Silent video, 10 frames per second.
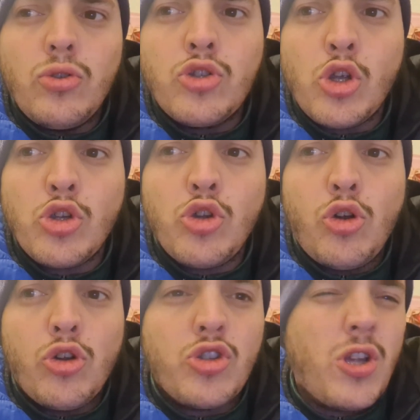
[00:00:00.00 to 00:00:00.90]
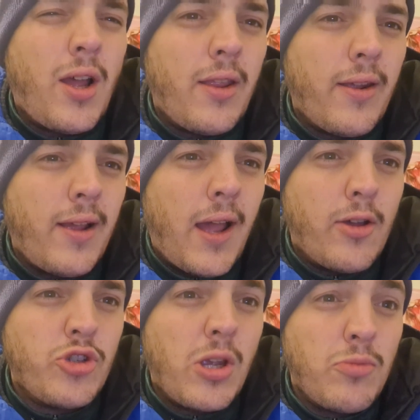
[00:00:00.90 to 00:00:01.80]
Josh Hawkes and
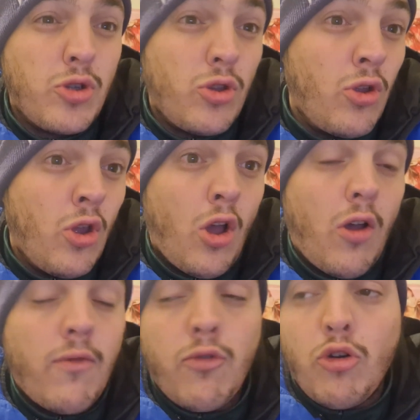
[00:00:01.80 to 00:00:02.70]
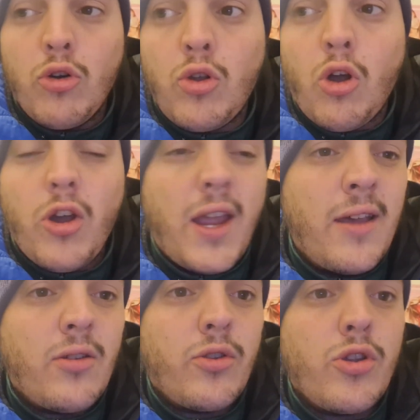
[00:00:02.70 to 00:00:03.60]
Kyle Jameson have all got
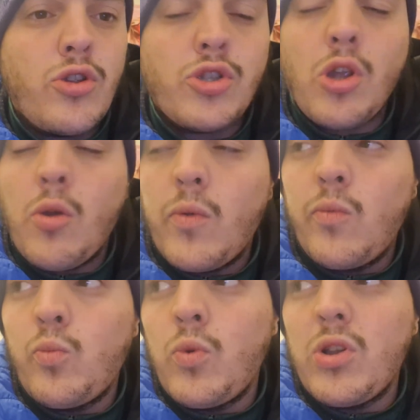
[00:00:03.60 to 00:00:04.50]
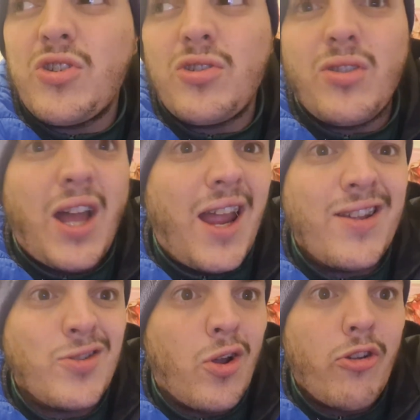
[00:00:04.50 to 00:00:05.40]
illness so which that
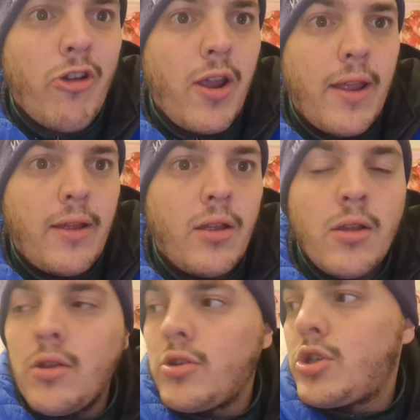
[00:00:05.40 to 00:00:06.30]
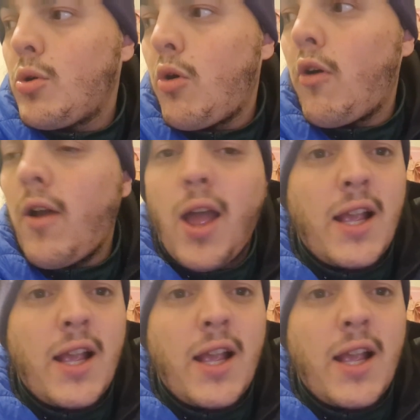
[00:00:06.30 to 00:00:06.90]
is not great so uh,